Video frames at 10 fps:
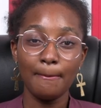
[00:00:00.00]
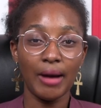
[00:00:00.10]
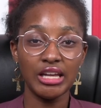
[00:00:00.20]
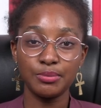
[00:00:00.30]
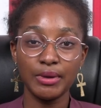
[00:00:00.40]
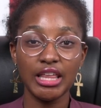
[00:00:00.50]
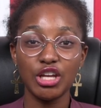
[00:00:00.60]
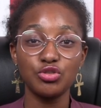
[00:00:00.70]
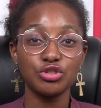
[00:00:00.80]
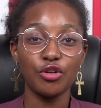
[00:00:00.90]
might be the
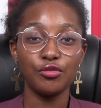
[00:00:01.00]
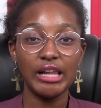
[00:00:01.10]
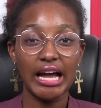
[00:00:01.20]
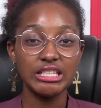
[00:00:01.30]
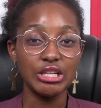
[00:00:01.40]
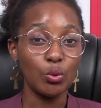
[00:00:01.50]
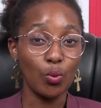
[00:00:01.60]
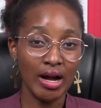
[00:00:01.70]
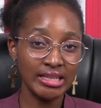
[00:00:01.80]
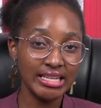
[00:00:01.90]
use of Latin
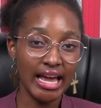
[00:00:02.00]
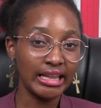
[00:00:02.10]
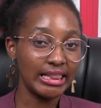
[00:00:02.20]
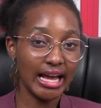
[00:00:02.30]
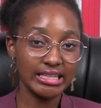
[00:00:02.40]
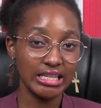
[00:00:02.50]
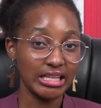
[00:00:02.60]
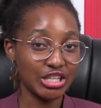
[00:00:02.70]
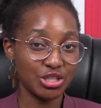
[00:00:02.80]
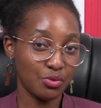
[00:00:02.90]
words and Latin
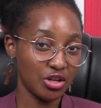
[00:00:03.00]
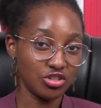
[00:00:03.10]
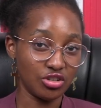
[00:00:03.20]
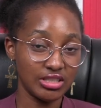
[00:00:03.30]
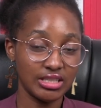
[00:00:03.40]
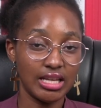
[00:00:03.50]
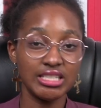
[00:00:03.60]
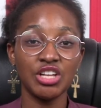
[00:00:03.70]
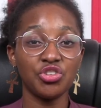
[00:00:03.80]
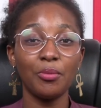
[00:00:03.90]
expressions
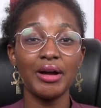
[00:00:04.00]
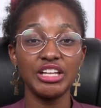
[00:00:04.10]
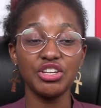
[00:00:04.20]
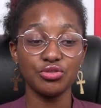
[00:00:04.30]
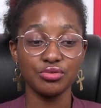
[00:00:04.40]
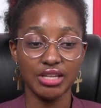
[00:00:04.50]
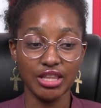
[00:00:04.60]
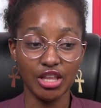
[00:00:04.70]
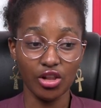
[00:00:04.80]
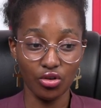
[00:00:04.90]
that are normally used in the